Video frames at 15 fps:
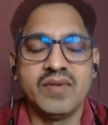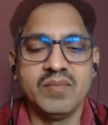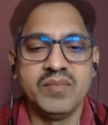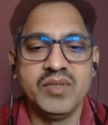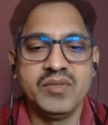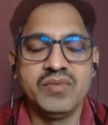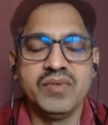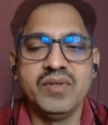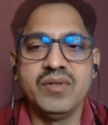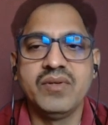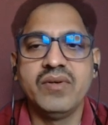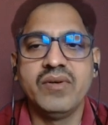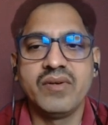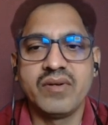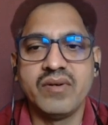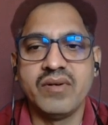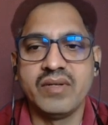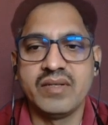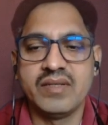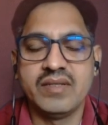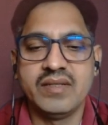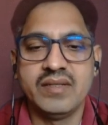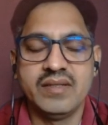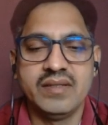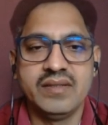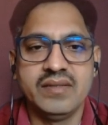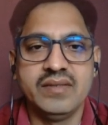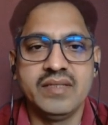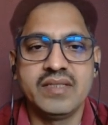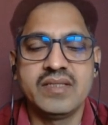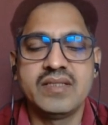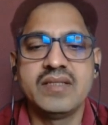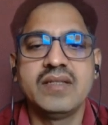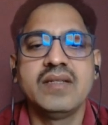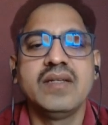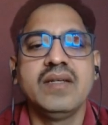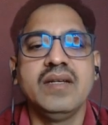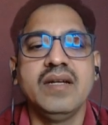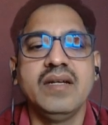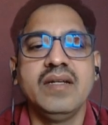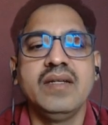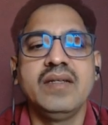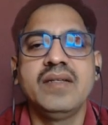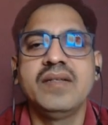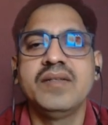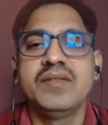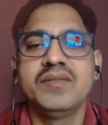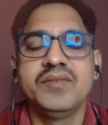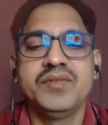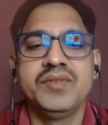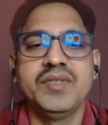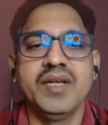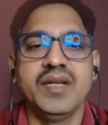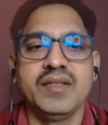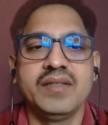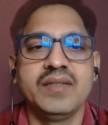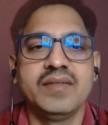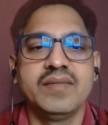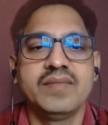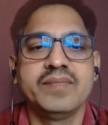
from this video or not. Just get it checked.